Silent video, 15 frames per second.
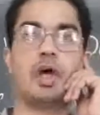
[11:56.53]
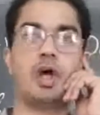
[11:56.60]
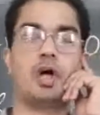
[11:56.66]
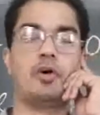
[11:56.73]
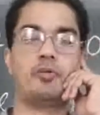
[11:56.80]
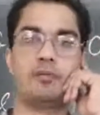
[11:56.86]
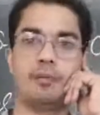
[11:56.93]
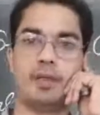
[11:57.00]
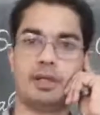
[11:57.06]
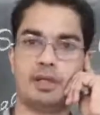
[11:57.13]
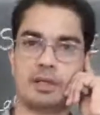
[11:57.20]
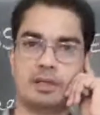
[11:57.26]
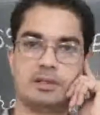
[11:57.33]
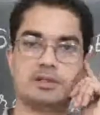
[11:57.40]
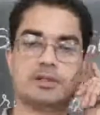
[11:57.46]
of
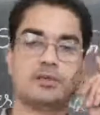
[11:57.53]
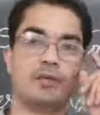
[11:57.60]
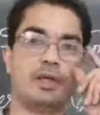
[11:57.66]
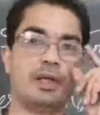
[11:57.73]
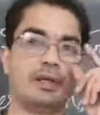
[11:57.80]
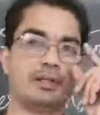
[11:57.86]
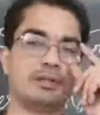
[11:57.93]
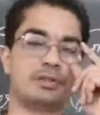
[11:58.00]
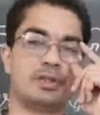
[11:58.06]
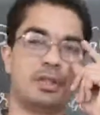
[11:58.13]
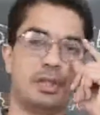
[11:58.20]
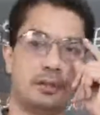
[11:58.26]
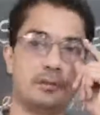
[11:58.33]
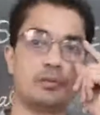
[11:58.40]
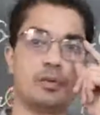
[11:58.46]
minerals, we can
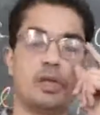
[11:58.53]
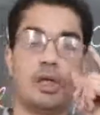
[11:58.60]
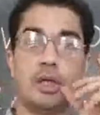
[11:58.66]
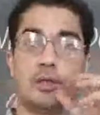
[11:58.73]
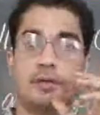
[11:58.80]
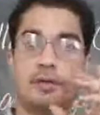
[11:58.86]
say